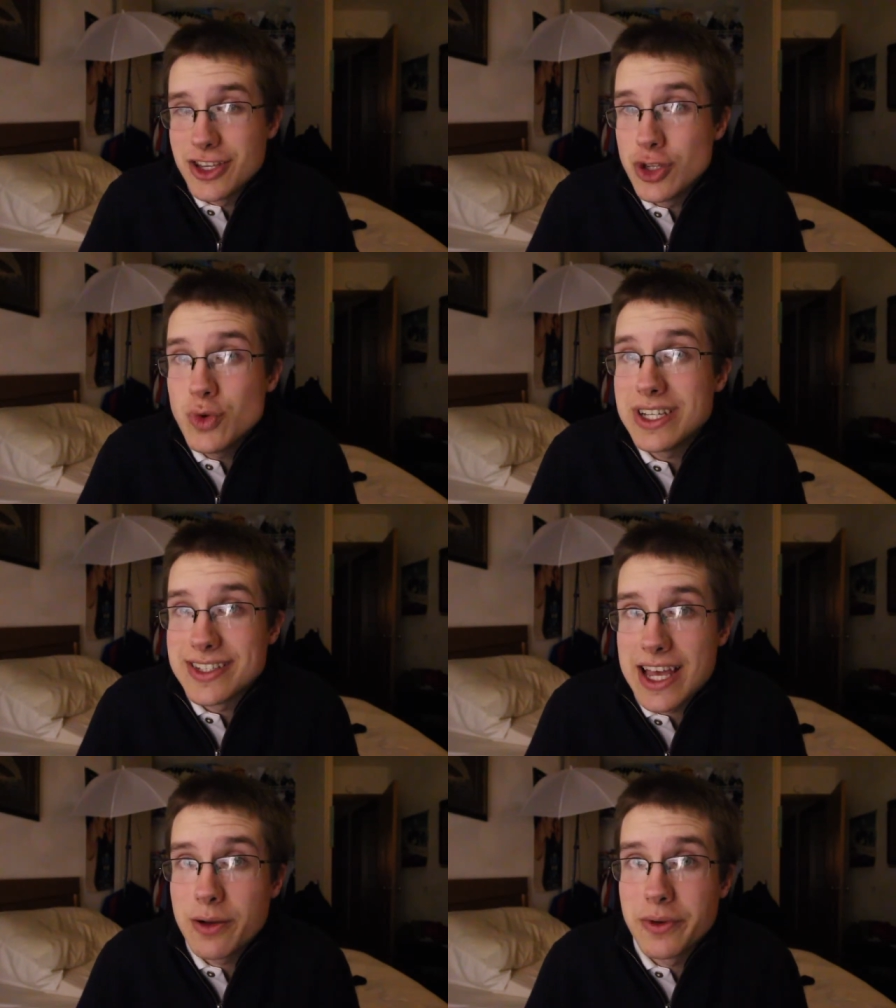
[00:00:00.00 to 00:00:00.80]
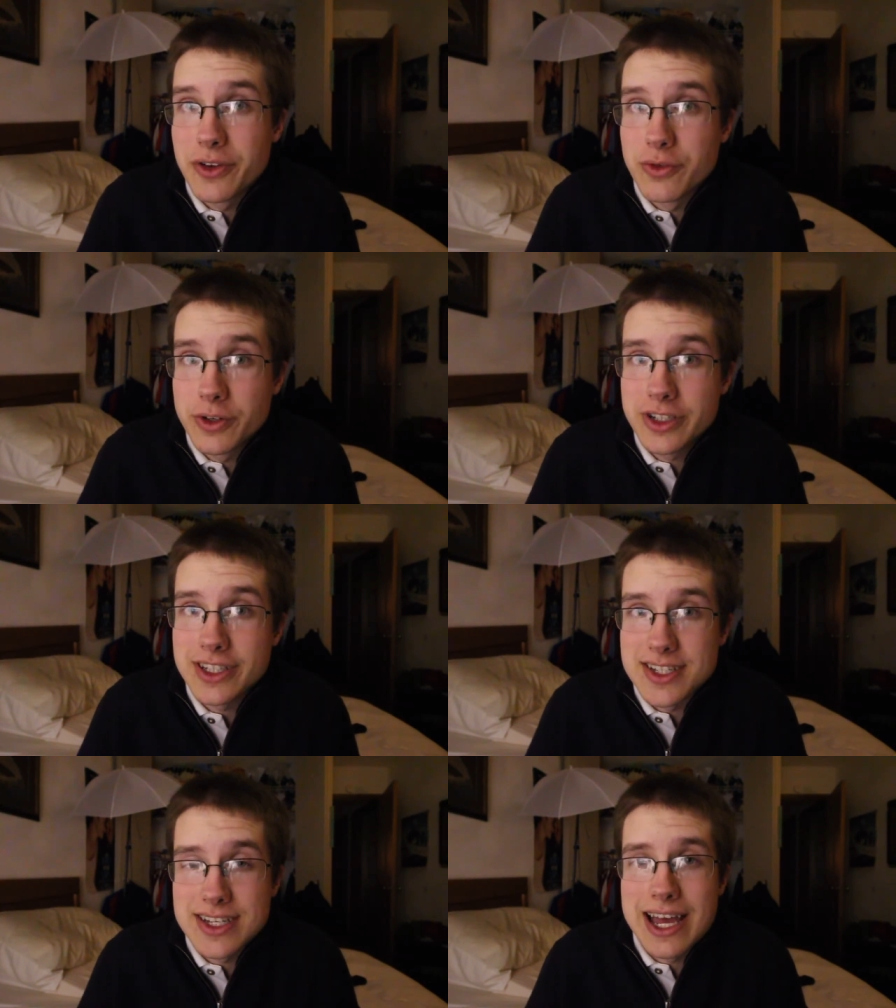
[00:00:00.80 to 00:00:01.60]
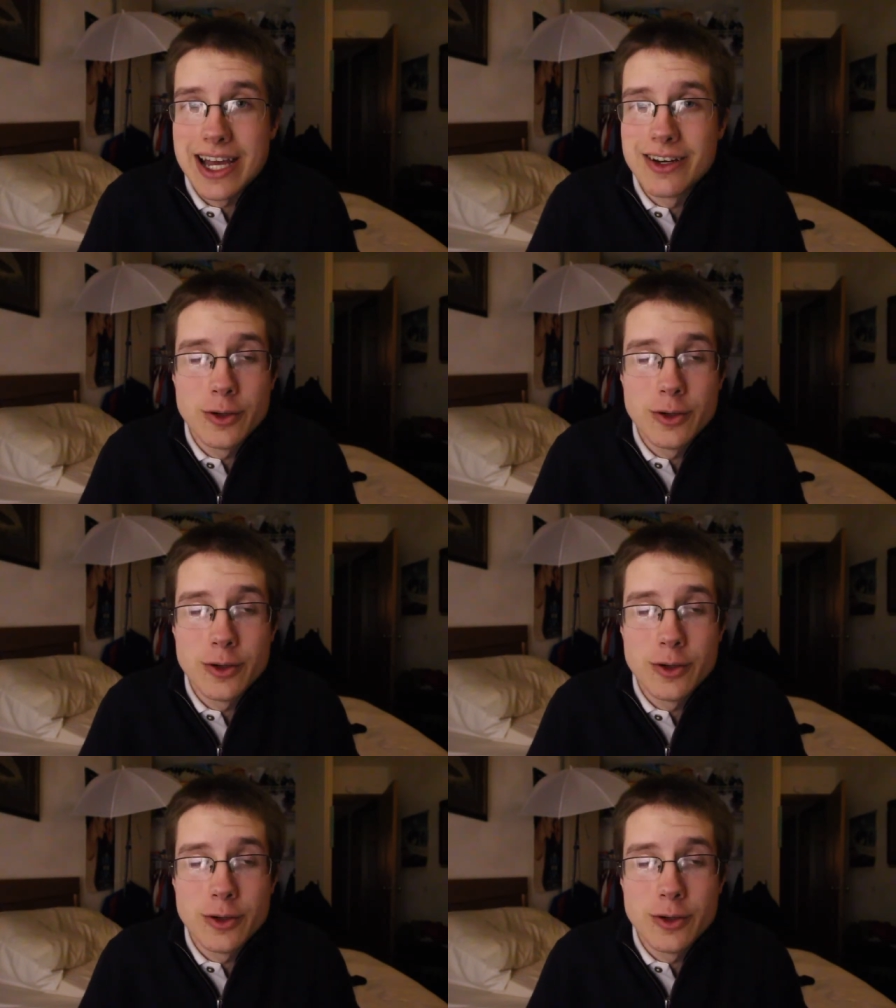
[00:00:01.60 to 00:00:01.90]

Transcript: you can tell when they're really sad.